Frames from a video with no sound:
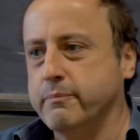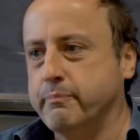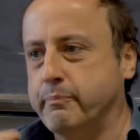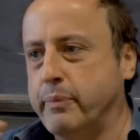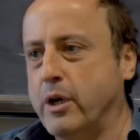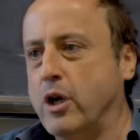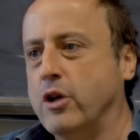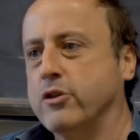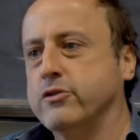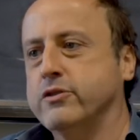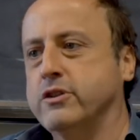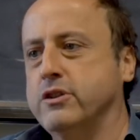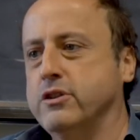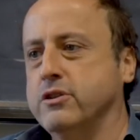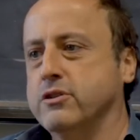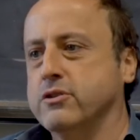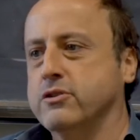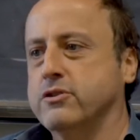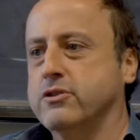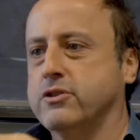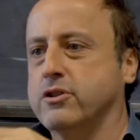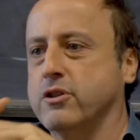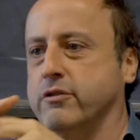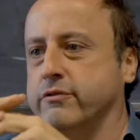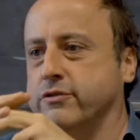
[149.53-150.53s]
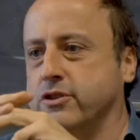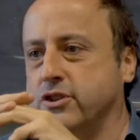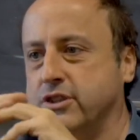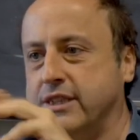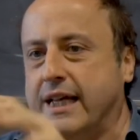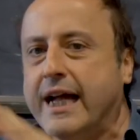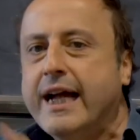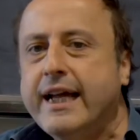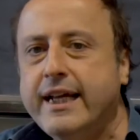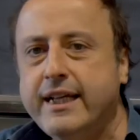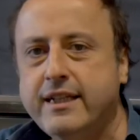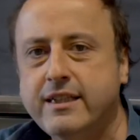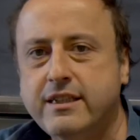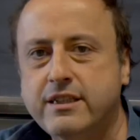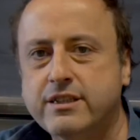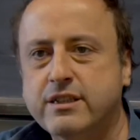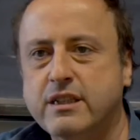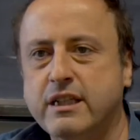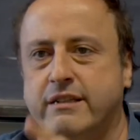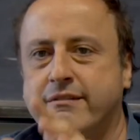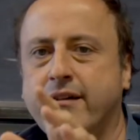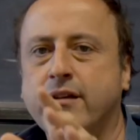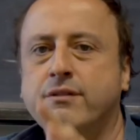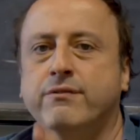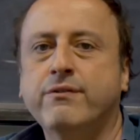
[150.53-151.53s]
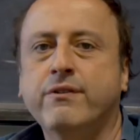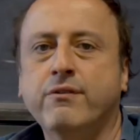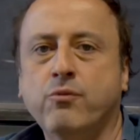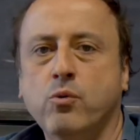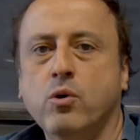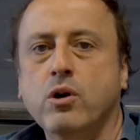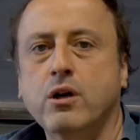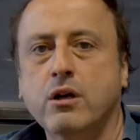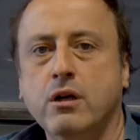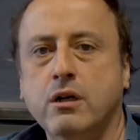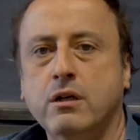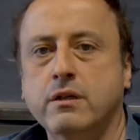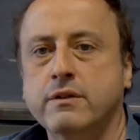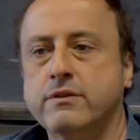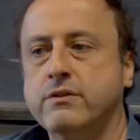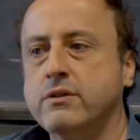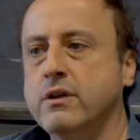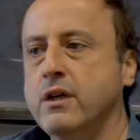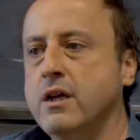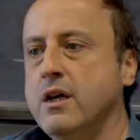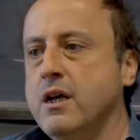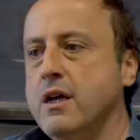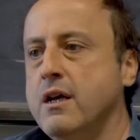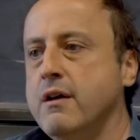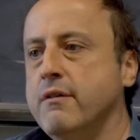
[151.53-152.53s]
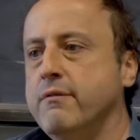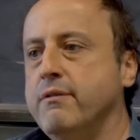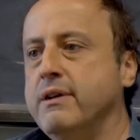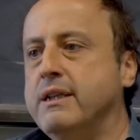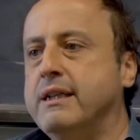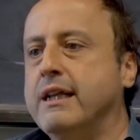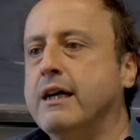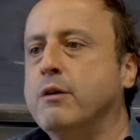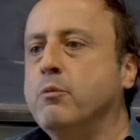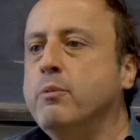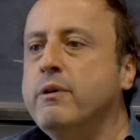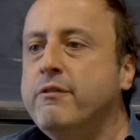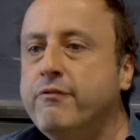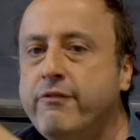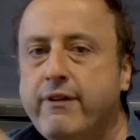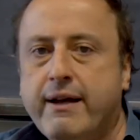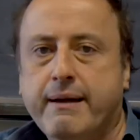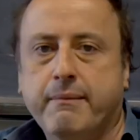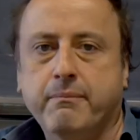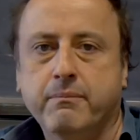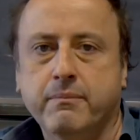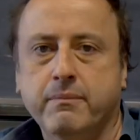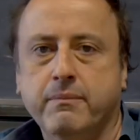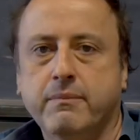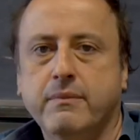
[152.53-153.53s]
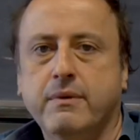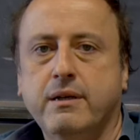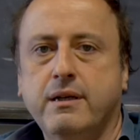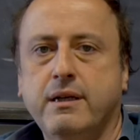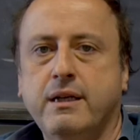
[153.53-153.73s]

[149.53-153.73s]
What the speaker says: of postdocs, of scientists around the world that are with them,